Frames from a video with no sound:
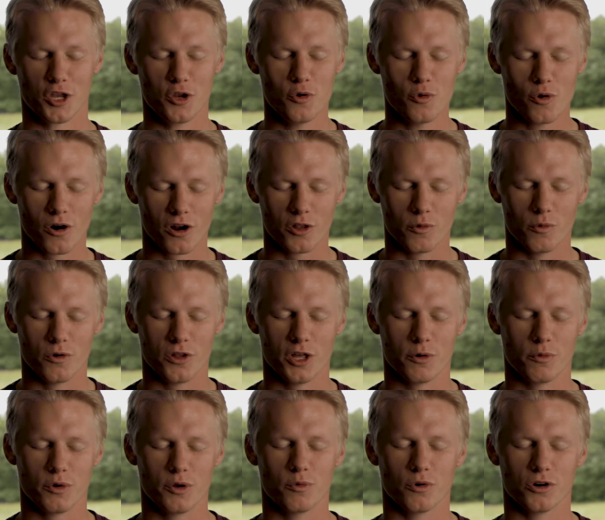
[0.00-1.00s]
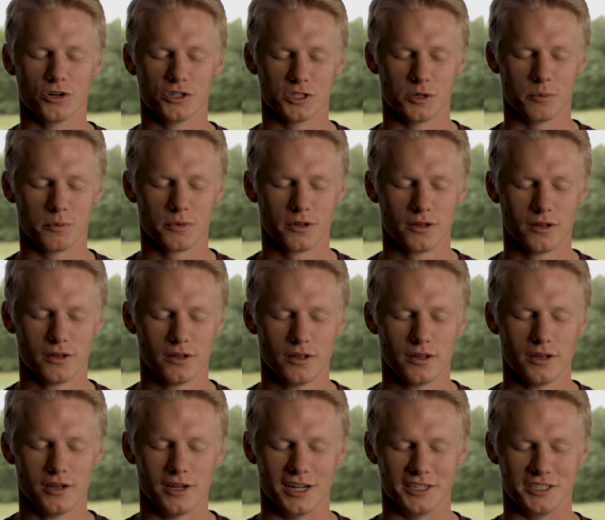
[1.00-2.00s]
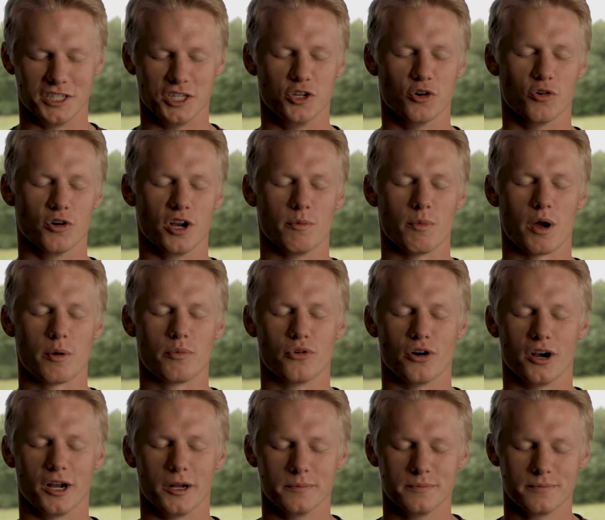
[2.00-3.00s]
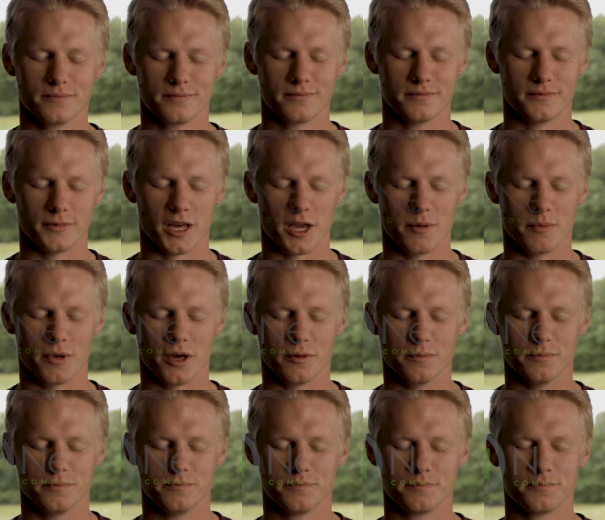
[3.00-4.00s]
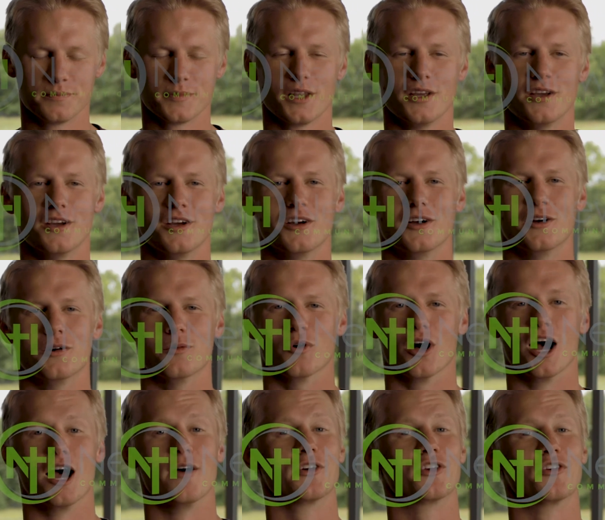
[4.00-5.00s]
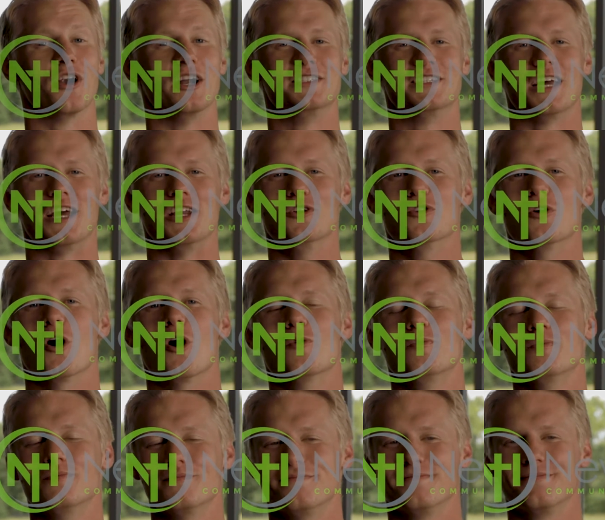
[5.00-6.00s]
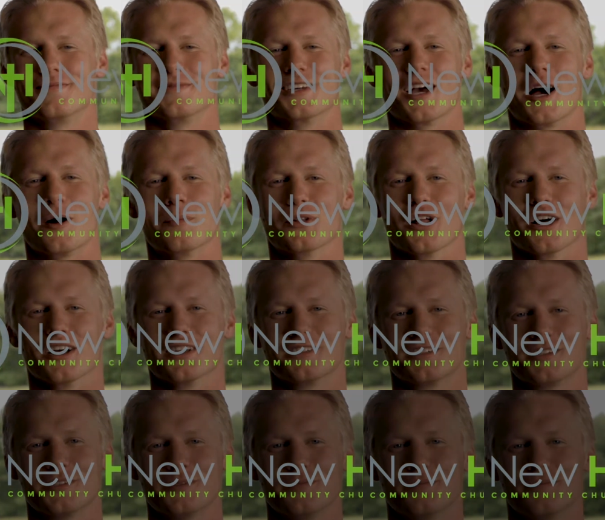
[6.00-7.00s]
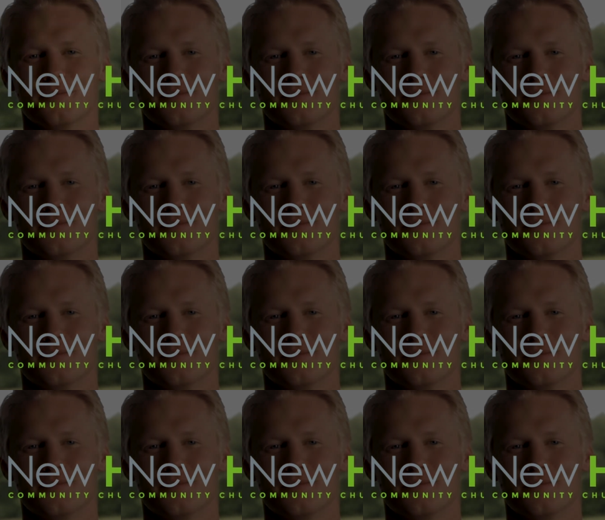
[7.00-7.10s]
You are the one that we worship. It's in your name I pray. Amen. Well, have a great day, New Hope. God bless.